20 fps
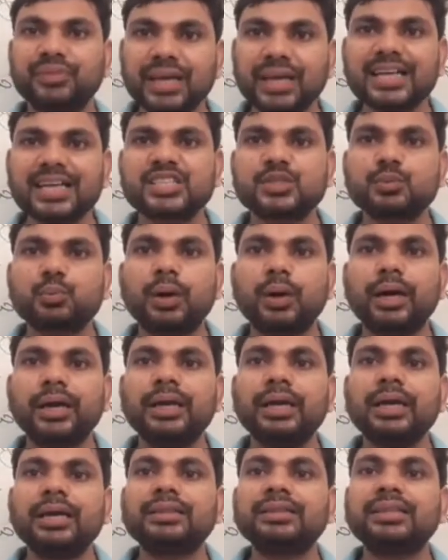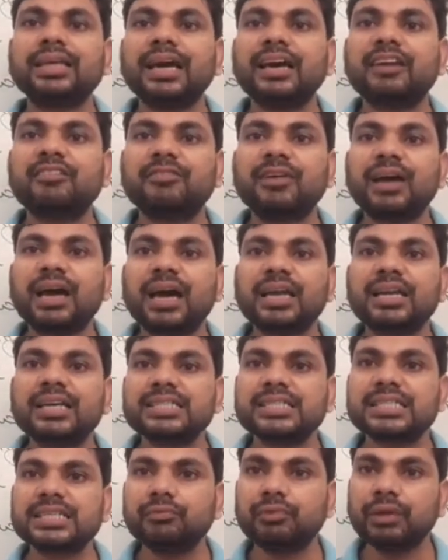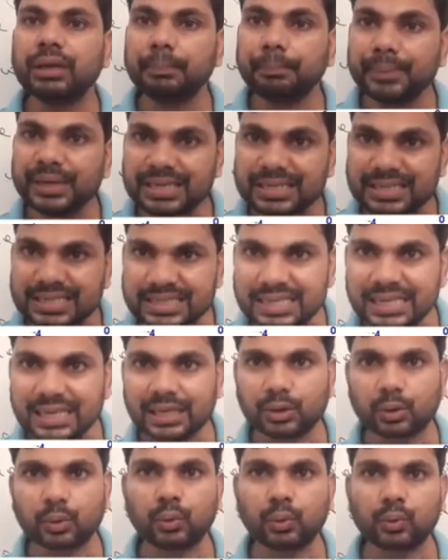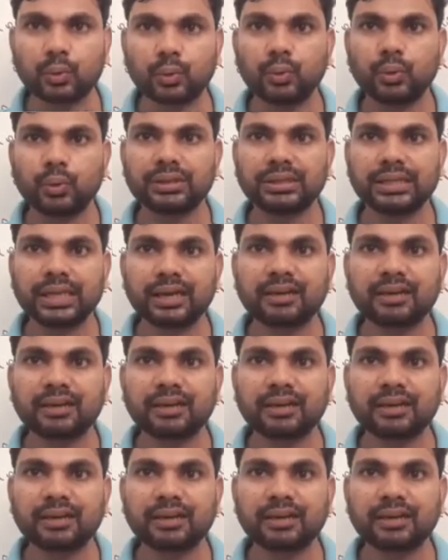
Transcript: That's why their valency will be 0.